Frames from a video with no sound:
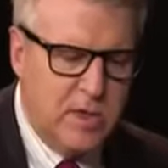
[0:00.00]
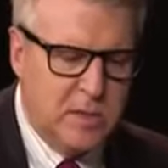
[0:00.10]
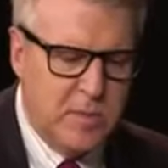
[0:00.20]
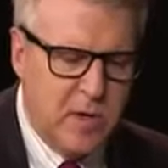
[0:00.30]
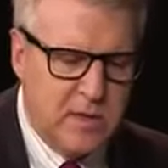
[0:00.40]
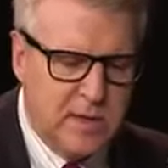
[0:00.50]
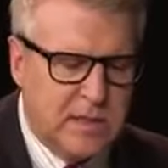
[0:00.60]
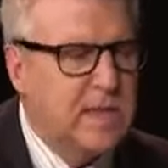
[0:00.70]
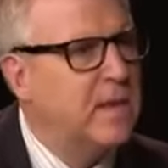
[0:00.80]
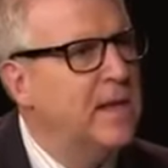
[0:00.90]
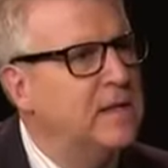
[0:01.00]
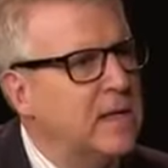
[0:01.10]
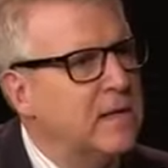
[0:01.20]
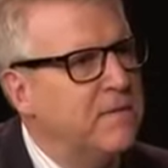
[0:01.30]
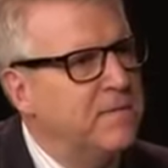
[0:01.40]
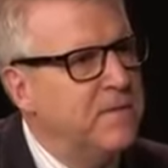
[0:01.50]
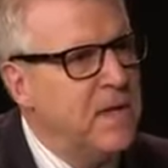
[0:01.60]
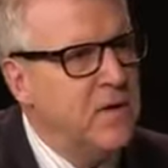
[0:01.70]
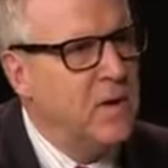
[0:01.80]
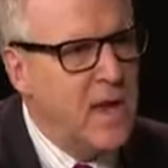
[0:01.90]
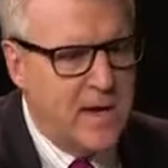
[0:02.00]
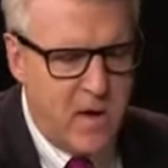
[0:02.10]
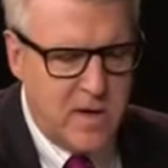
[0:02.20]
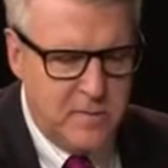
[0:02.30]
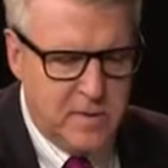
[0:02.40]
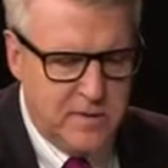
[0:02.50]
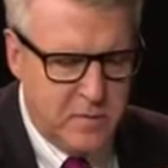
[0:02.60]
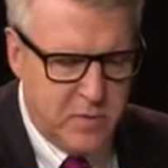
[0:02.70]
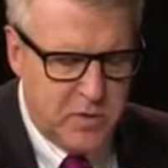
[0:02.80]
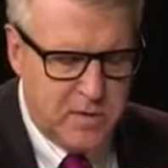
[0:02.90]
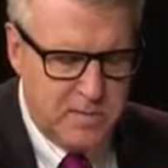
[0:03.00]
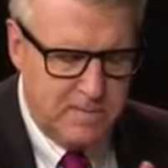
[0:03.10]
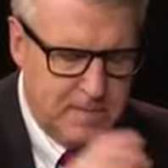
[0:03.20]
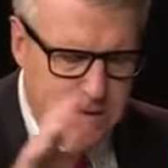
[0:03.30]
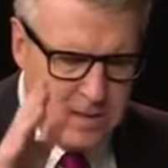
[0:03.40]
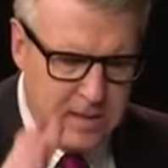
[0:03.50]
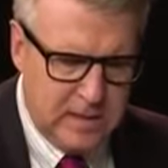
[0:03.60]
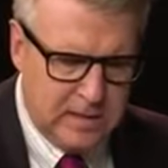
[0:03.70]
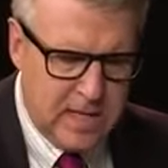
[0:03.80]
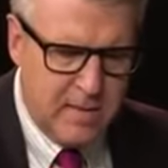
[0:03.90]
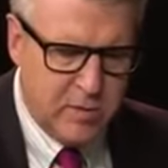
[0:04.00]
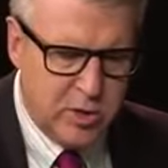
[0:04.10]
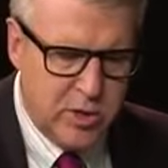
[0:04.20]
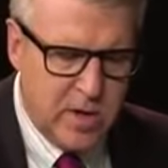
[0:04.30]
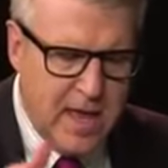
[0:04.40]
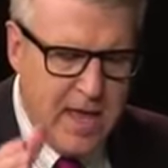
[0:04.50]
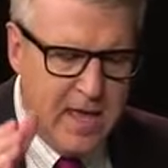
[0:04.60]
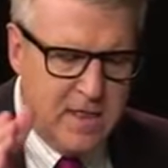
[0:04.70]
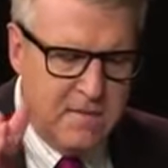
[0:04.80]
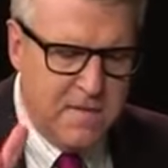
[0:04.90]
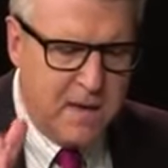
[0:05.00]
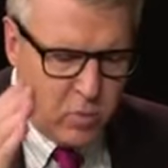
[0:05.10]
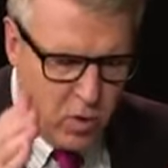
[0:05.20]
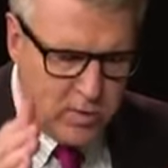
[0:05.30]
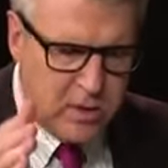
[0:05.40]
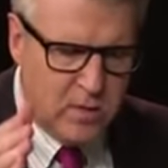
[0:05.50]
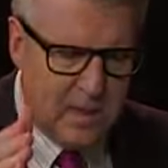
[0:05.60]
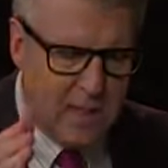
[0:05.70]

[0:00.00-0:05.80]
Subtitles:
and disparities. Let's get the underlying argument of the book established here. I'm quoting you